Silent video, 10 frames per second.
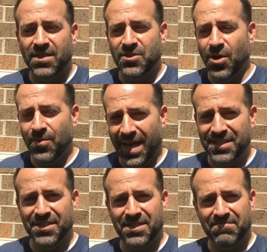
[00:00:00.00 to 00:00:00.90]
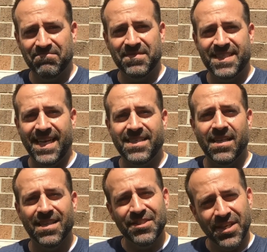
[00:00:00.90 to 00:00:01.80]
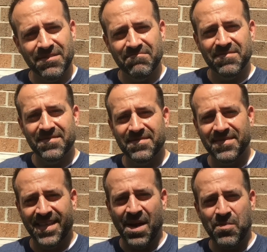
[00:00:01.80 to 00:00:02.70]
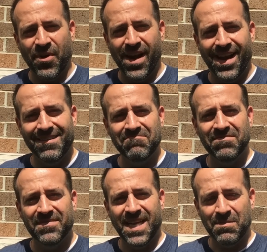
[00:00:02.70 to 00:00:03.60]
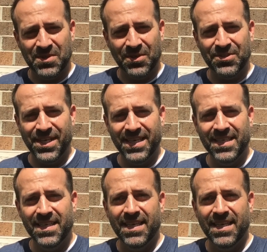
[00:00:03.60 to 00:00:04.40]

So I just stayed diligent, kept praying, kept searching,